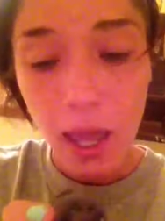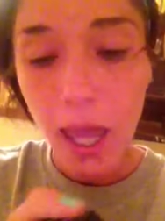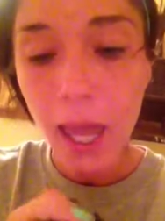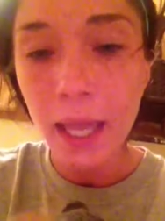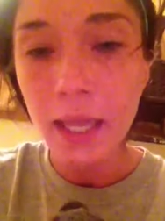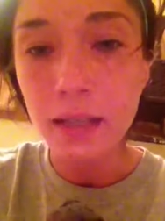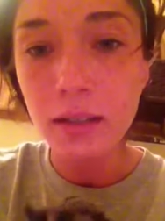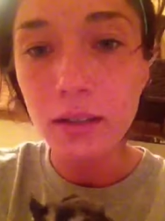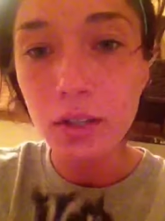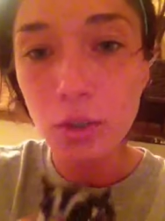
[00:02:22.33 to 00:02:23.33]

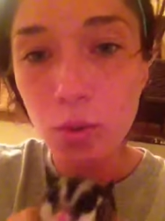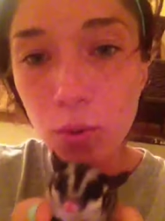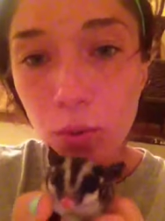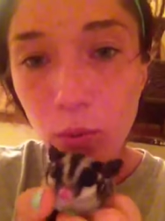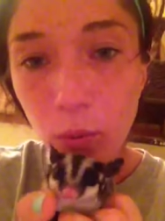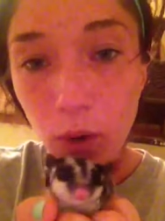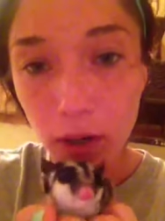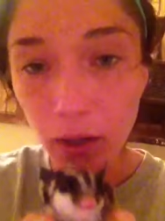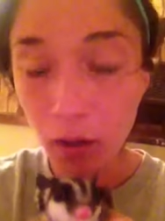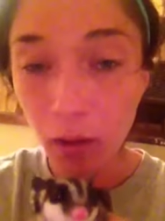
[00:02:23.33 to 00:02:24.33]
and to want to
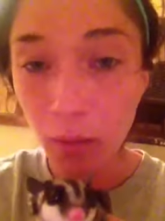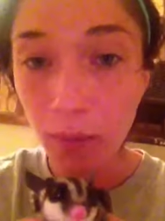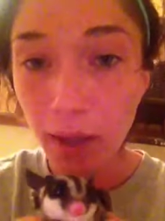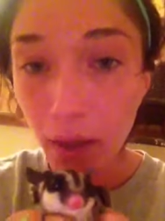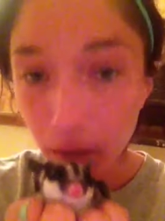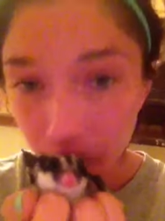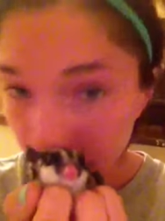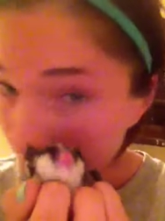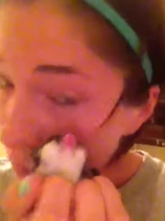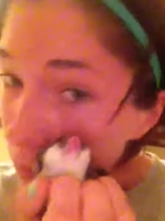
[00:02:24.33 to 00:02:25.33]
come and
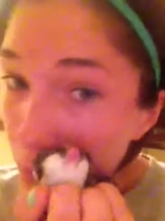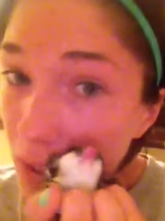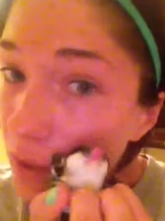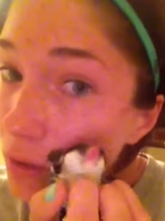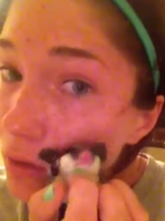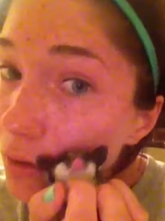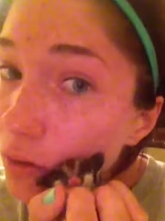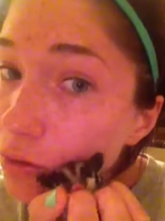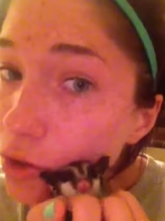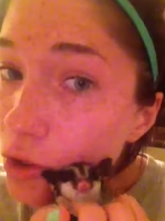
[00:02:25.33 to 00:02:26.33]
be good
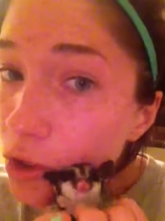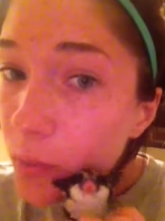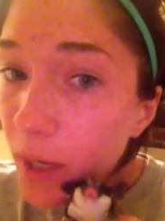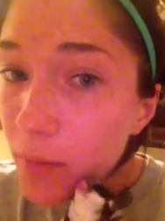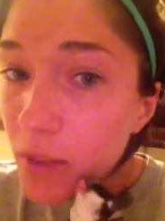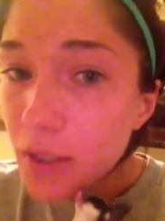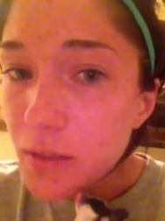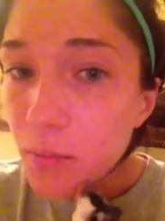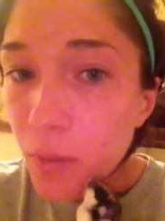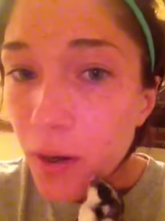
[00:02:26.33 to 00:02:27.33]
little sugar babies.
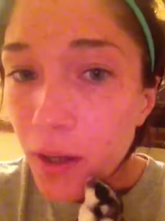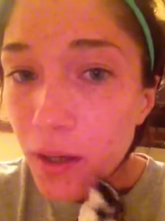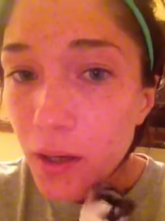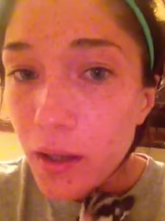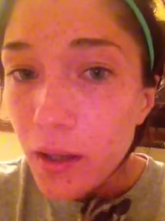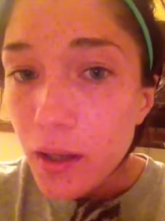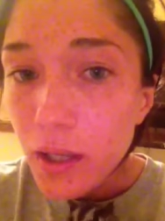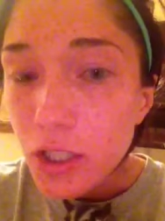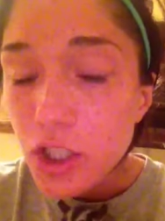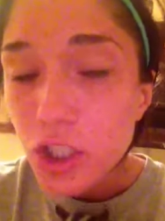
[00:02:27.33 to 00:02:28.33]
But
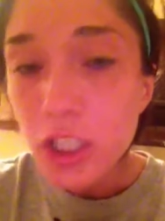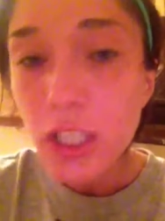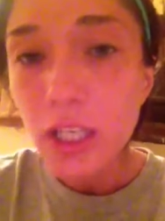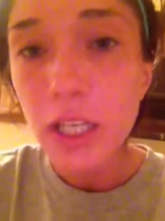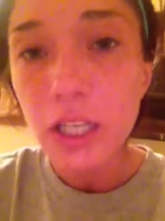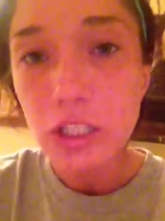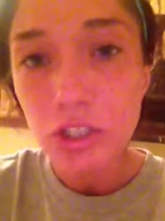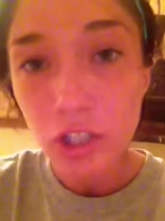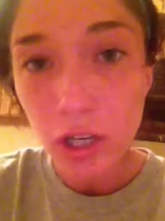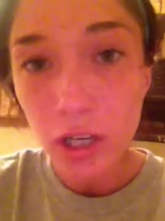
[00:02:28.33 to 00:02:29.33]
she
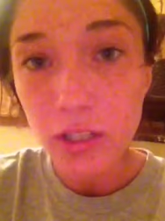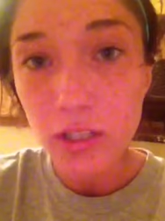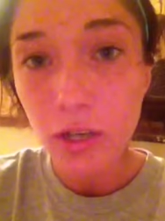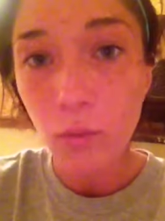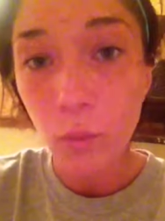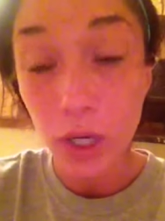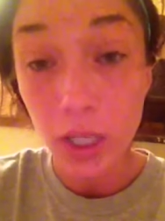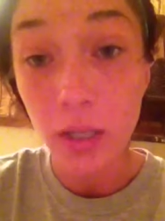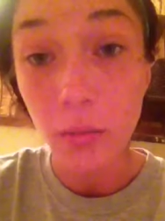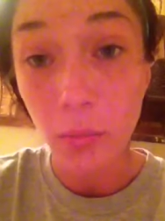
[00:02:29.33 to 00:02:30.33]
just
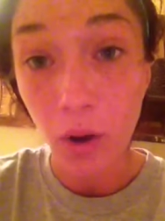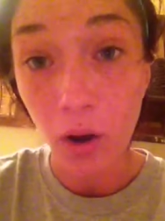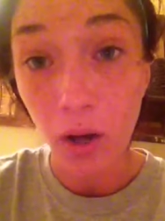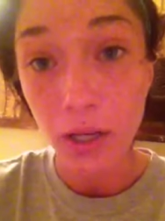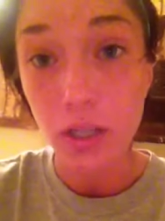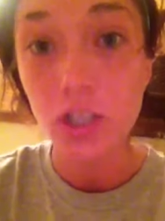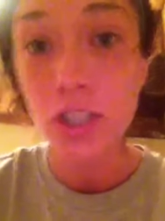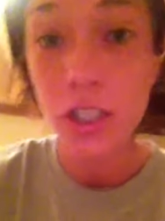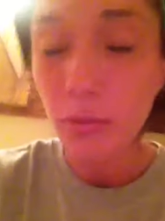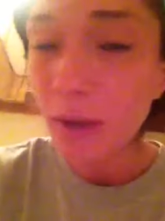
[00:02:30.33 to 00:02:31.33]
wouldn't bond.
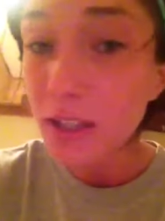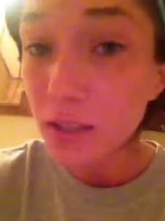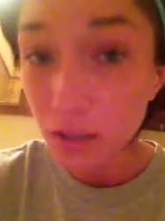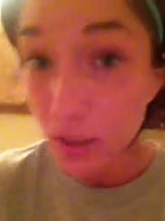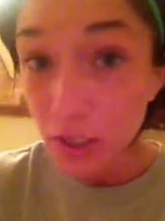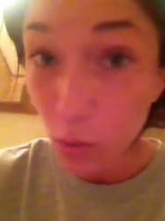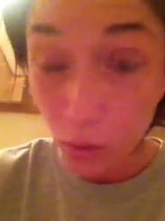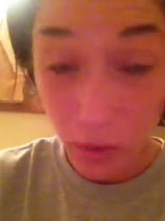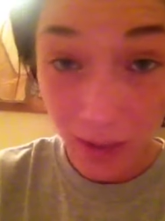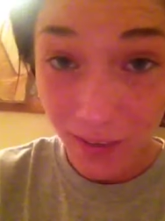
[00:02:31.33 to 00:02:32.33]
She basically tore
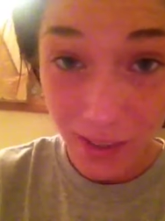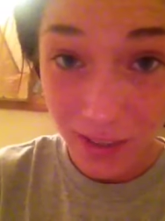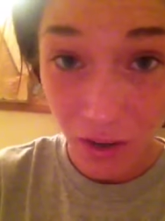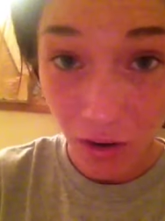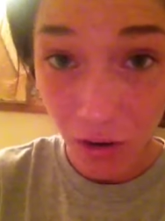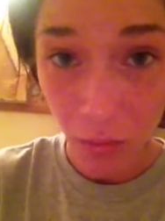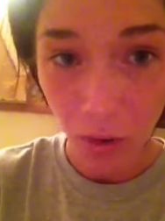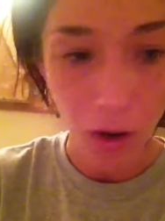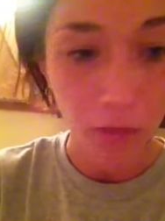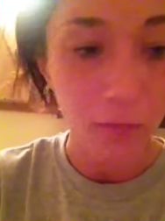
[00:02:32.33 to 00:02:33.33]
that lady's arm
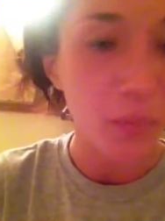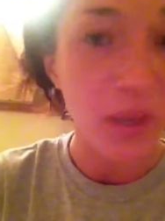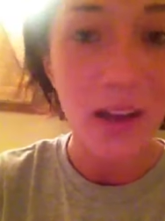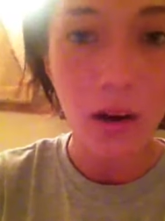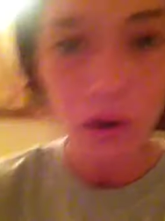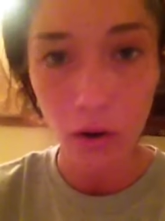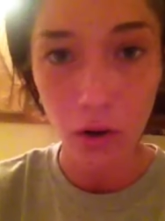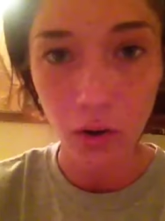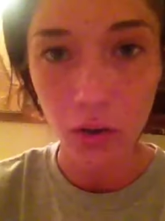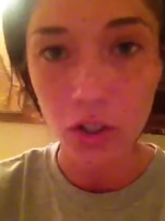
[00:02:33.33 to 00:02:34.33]
off, bit
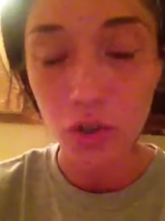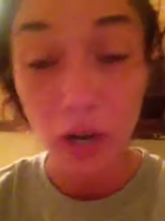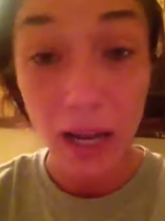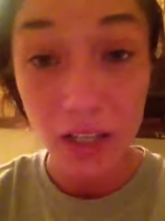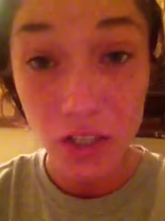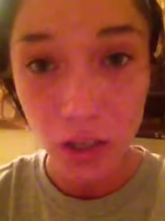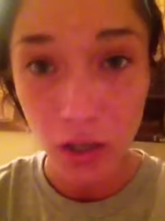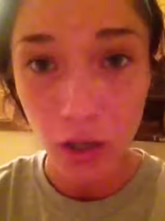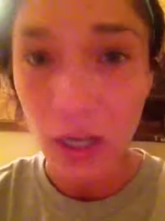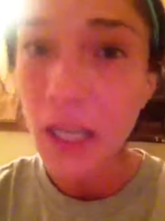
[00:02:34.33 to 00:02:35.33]
her, scratched
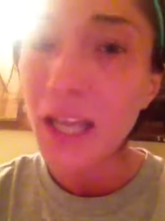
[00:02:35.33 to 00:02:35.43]
her,